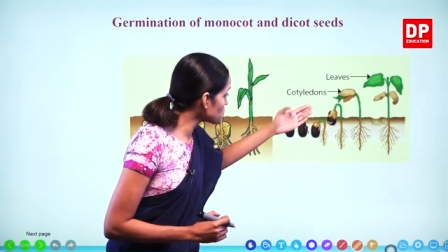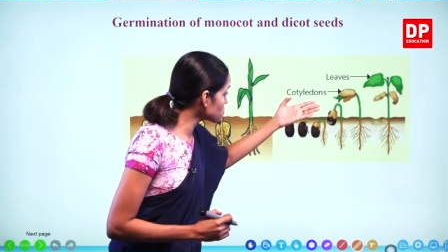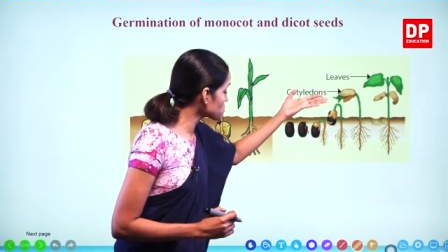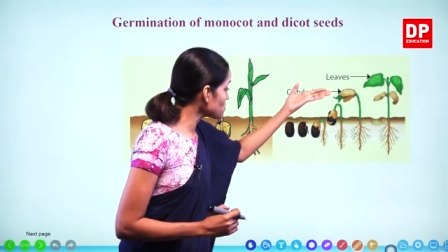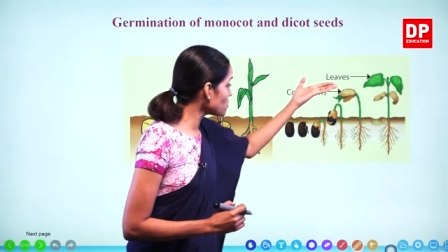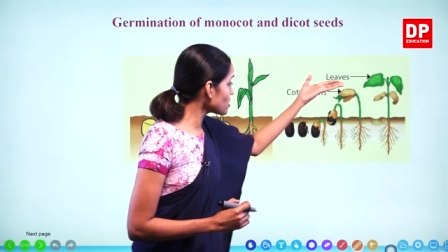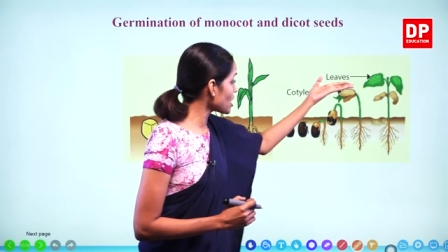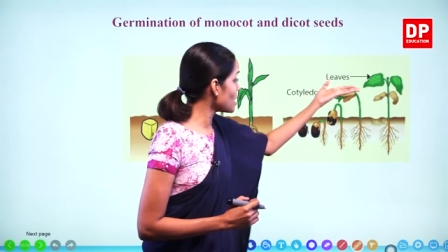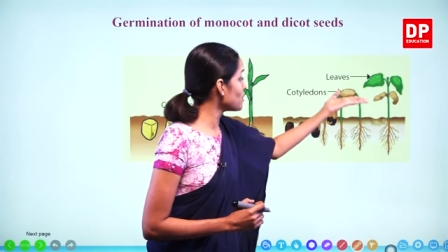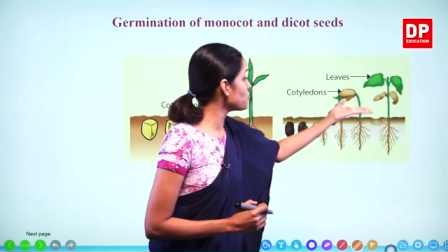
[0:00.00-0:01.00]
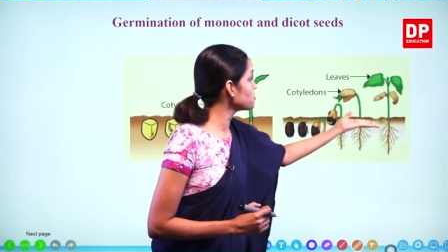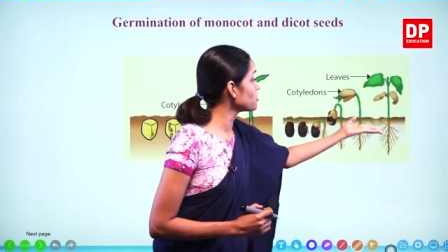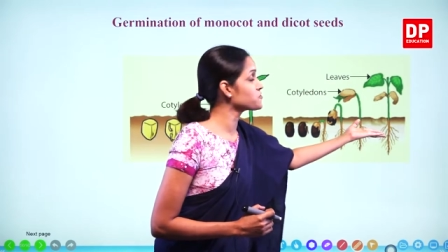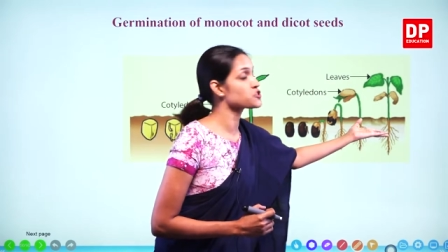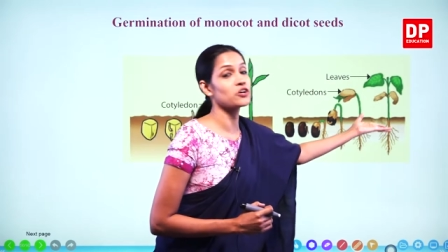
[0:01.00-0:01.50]
also come out
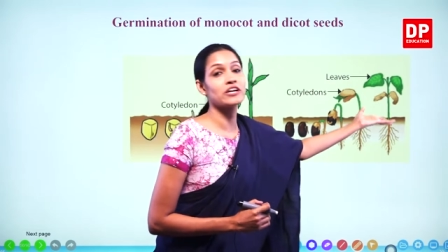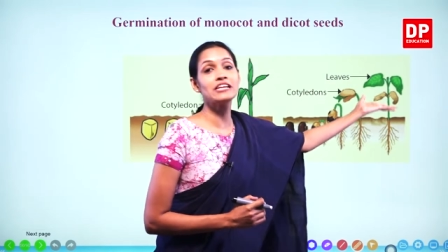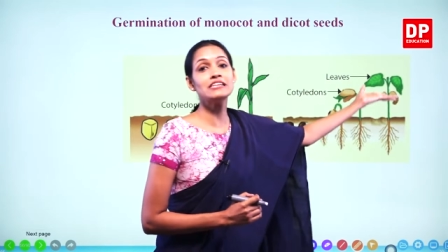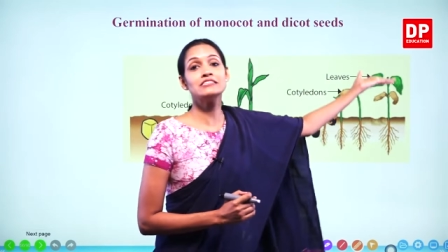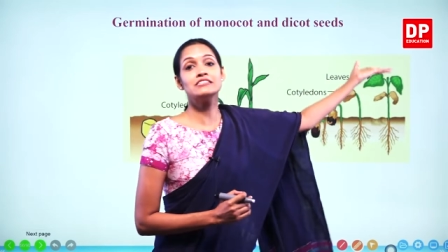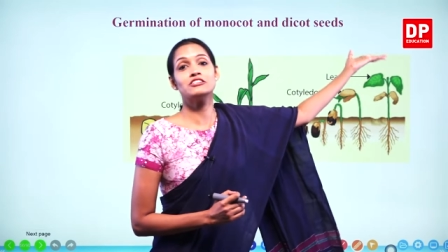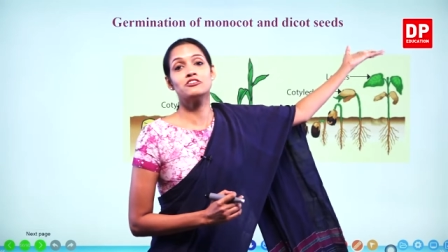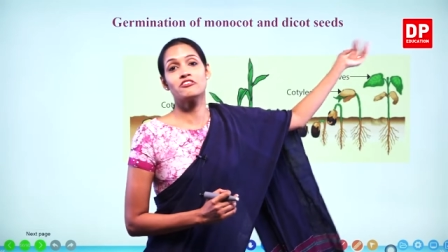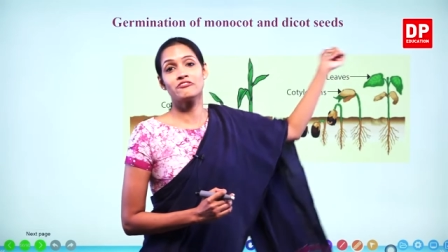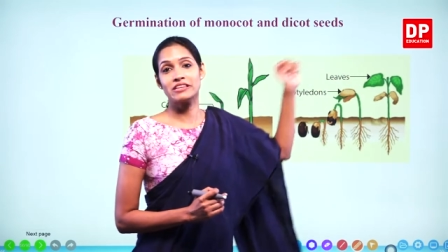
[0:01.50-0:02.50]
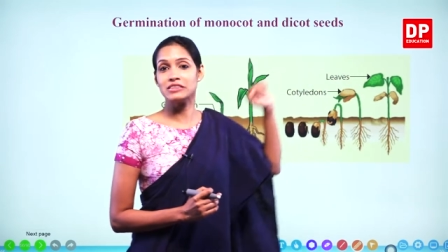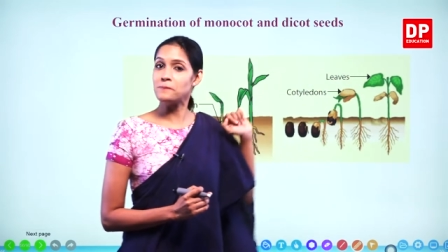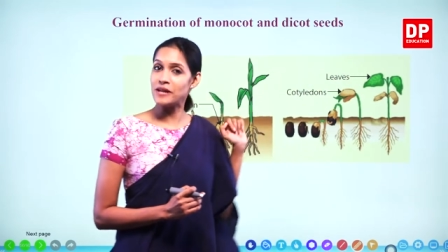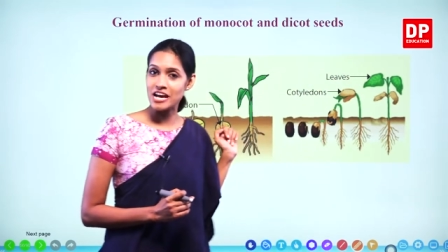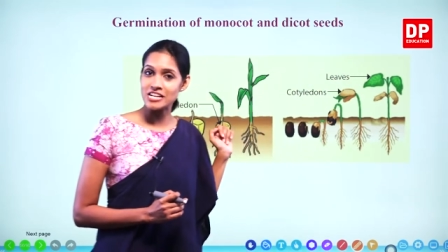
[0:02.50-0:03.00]
of soil along with the
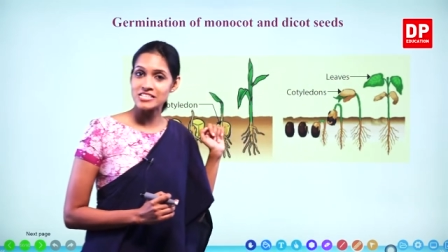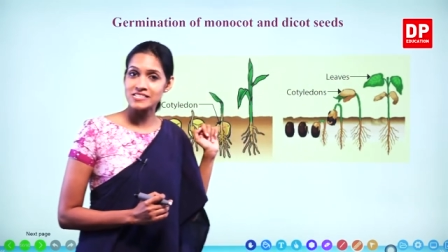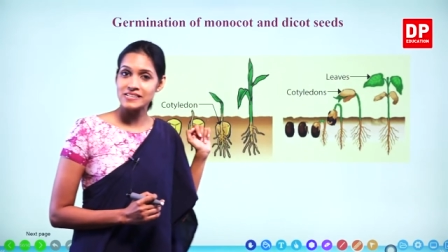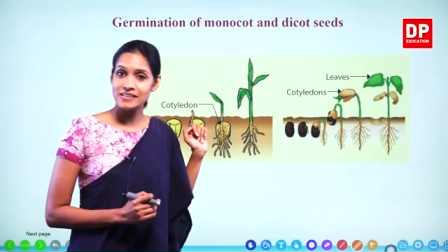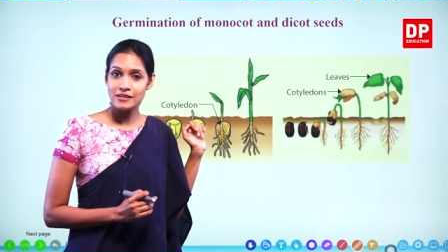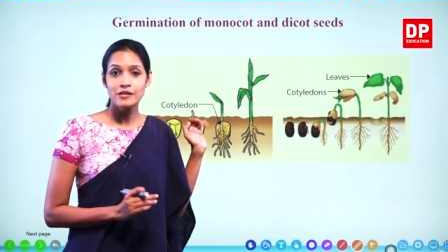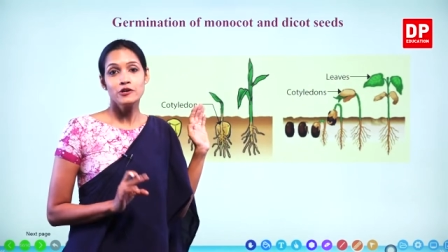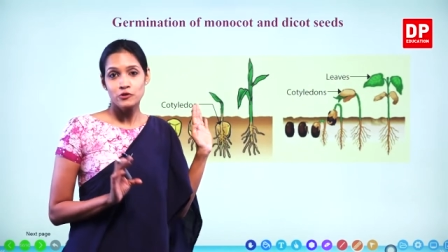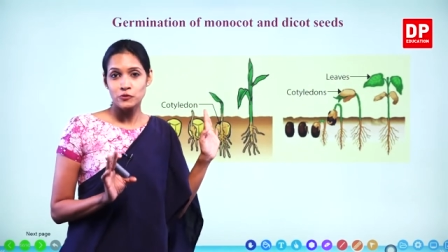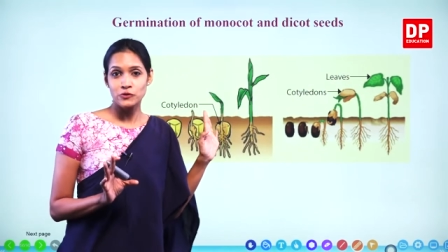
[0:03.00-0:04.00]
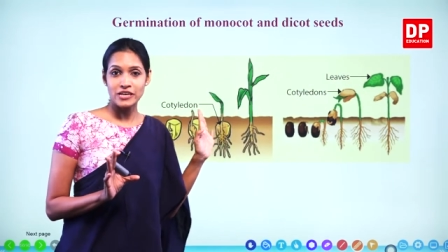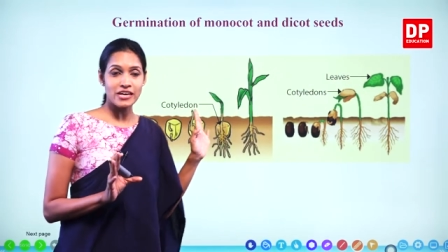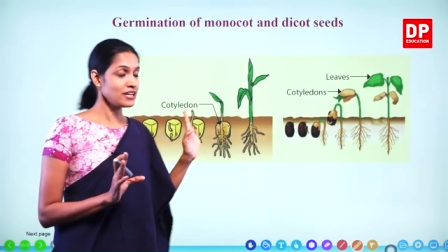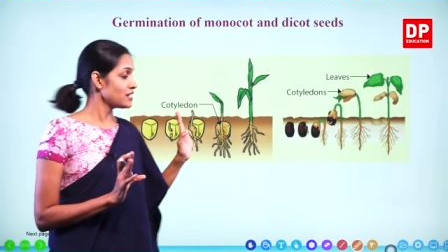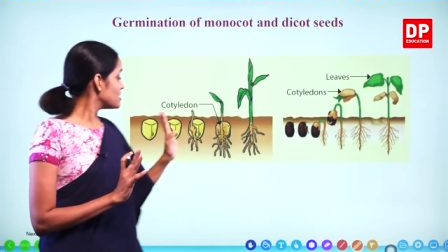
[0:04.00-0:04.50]
plant. Okay,
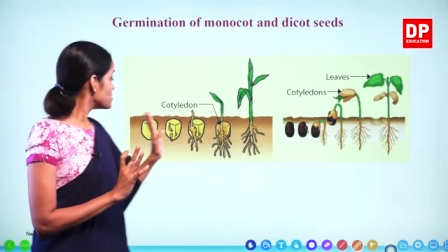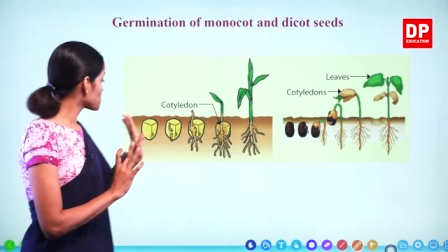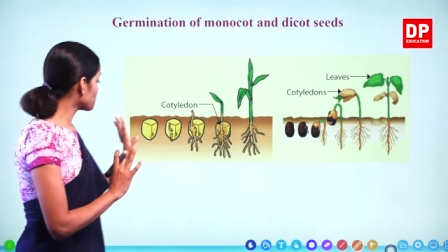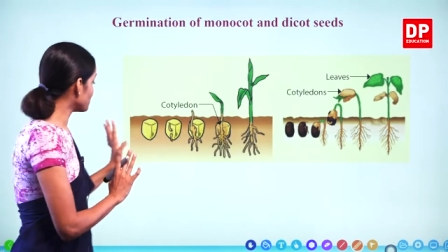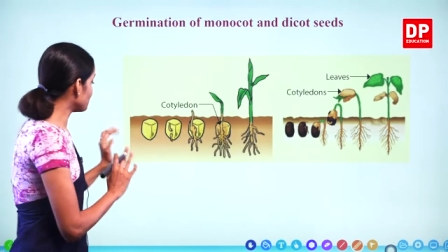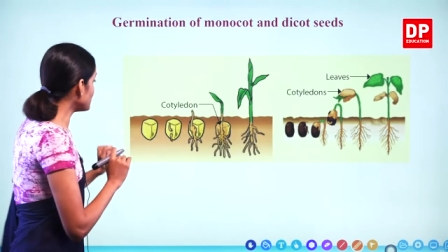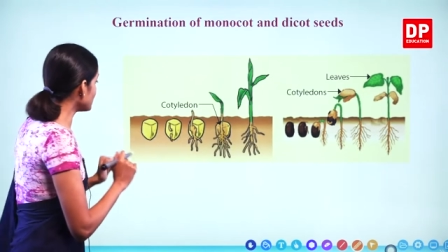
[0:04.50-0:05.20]
so we will